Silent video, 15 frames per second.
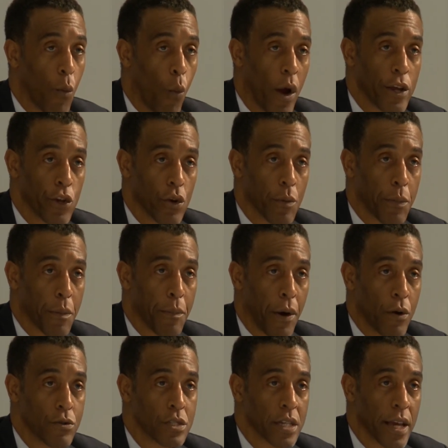what you're
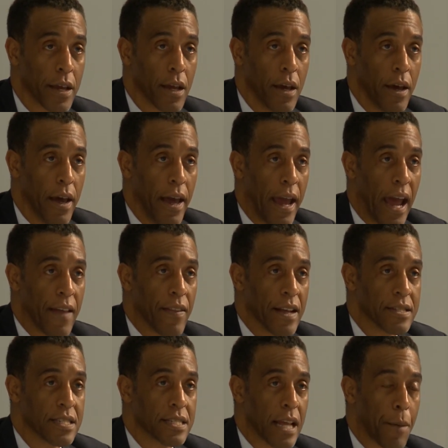proposing and
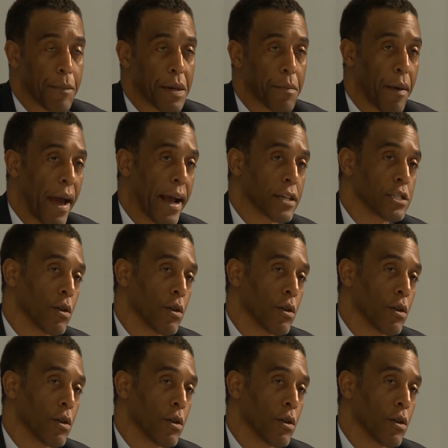then stepping back.